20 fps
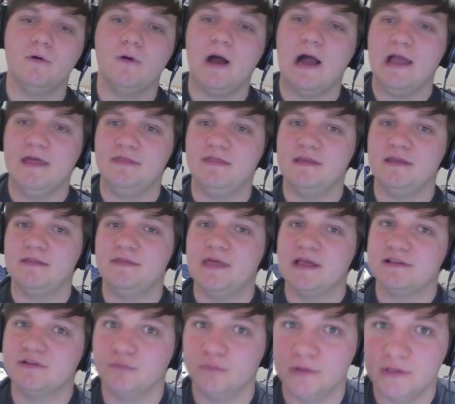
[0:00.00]
I think
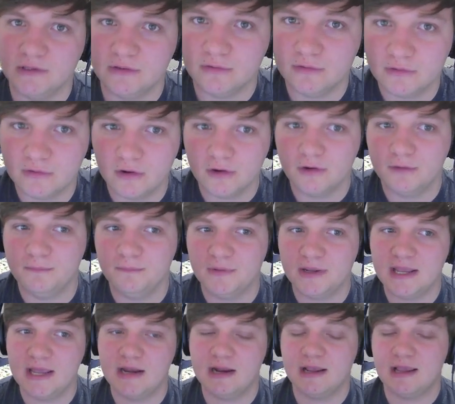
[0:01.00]
that's a really good card
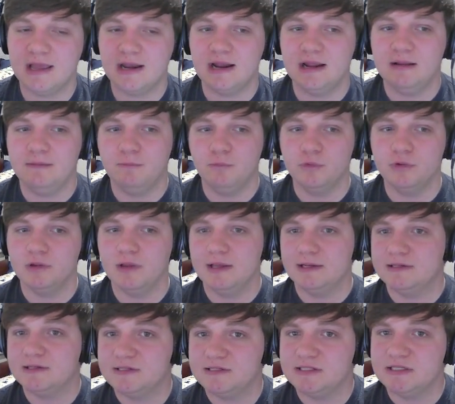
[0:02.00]
mechanic, and I would
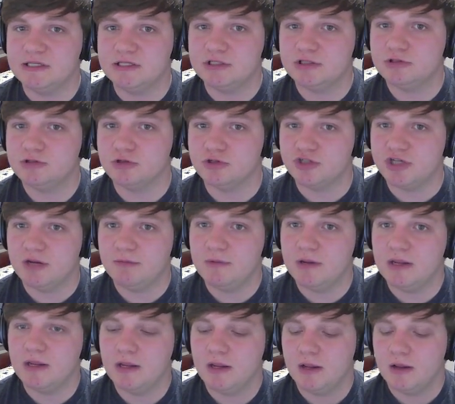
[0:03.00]
like to see Sir
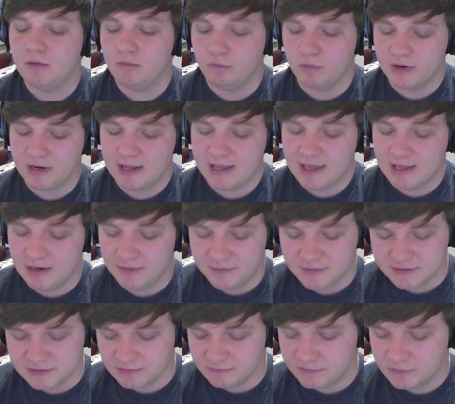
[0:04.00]
Jaime, when I edit
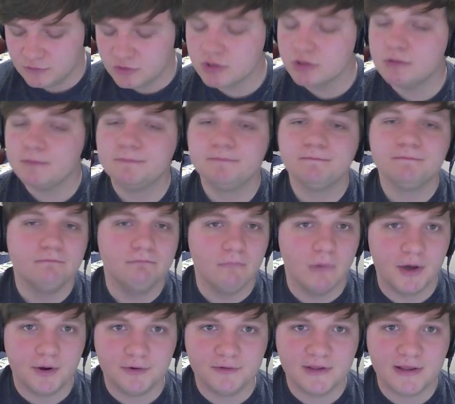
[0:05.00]
this in the future,
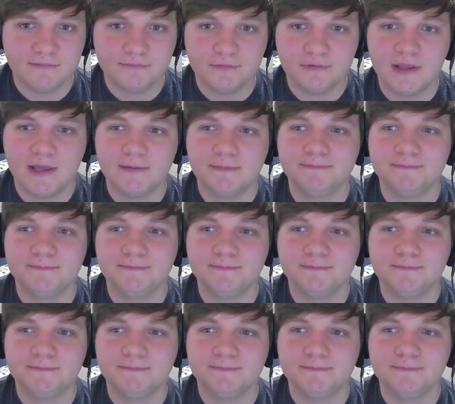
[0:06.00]
modeled after that.